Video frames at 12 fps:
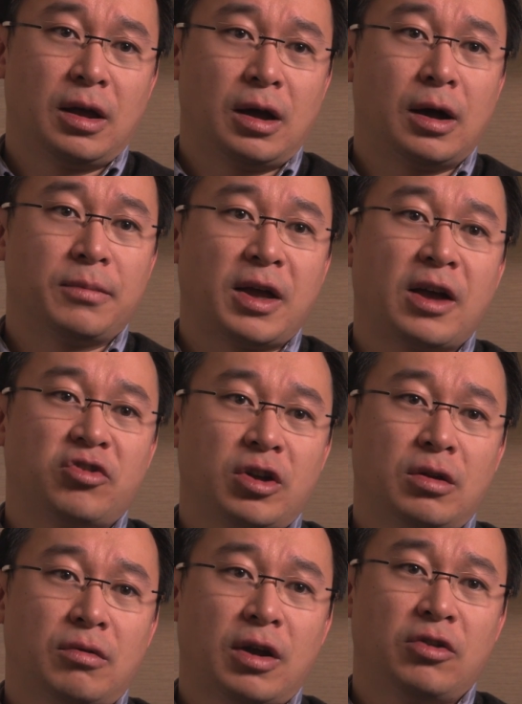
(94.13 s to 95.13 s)
of that
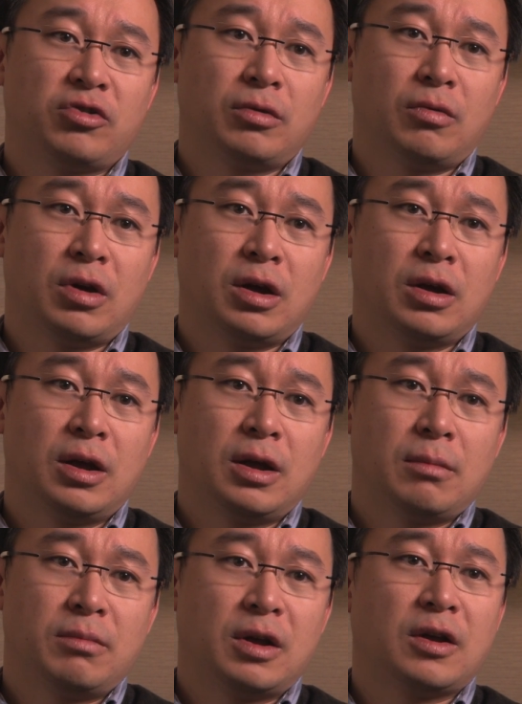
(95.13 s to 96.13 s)
generation, where
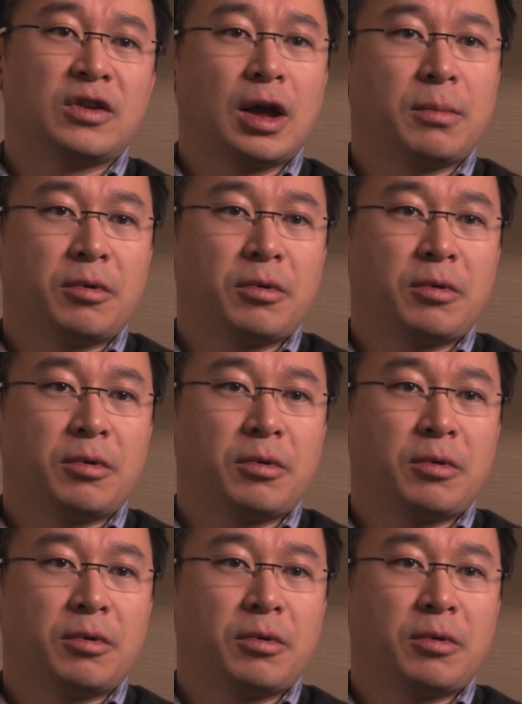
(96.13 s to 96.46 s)
because they